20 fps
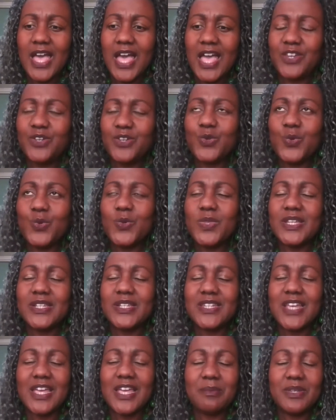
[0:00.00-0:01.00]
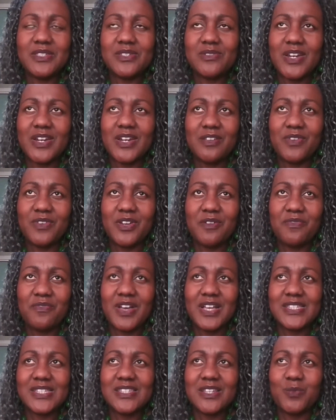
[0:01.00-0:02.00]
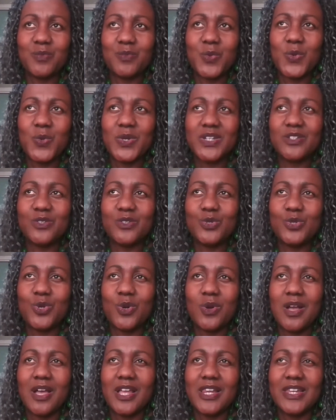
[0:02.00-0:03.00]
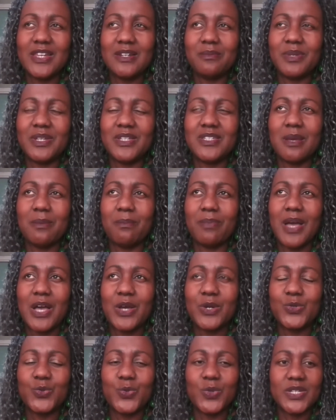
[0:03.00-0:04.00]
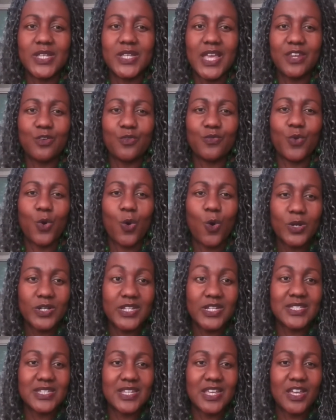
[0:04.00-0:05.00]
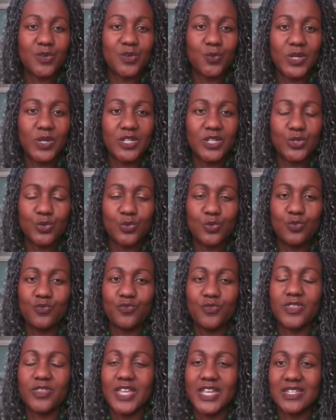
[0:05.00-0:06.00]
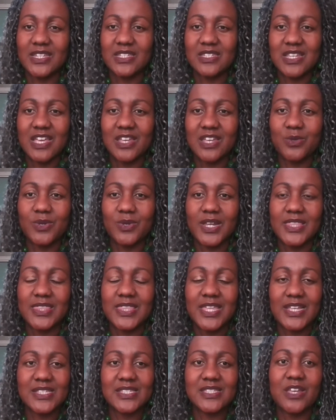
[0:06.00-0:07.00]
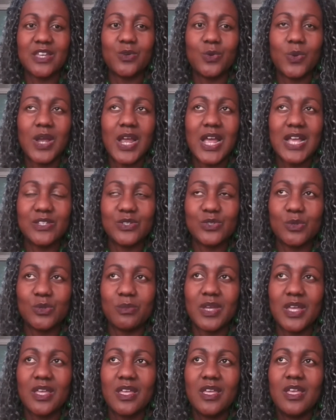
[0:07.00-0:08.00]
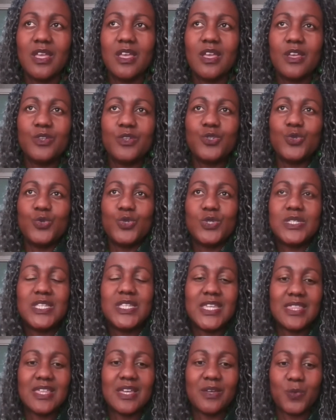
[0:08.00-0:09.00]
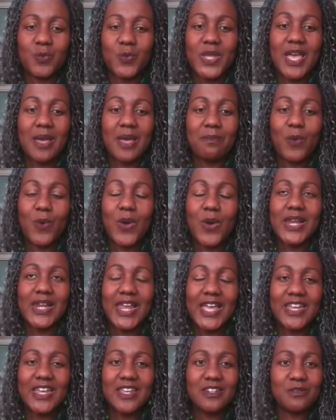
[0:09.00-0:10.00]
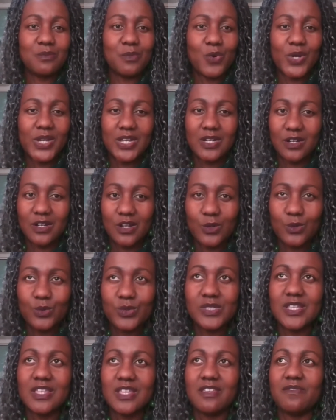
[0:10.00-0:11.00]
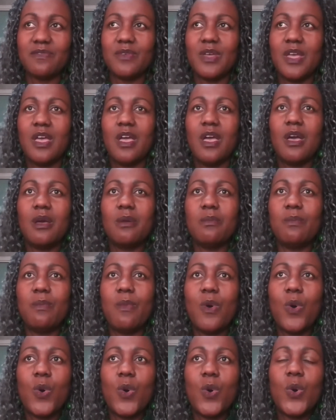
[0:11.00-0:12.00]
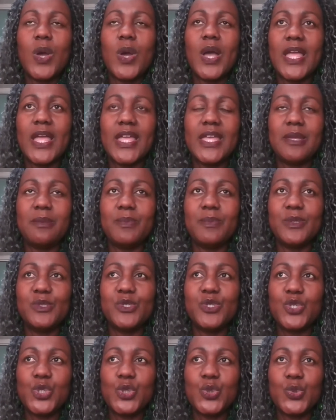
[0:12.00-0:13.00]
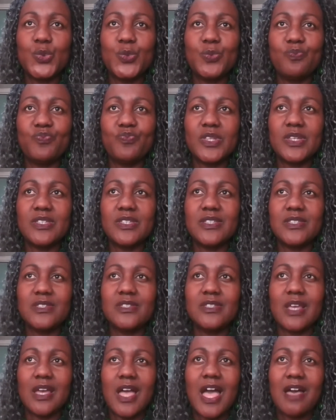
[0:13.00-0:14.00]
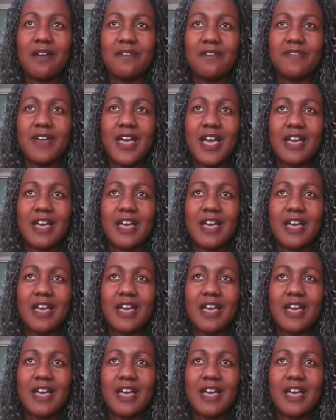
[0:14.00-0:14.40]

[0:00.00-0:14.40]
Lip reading: I know that time is running very fast and we wanted to talk a little bit about what kind of audits can we do for the internal and the external customer to see that we are more aligned, more inclusive, more able to just to have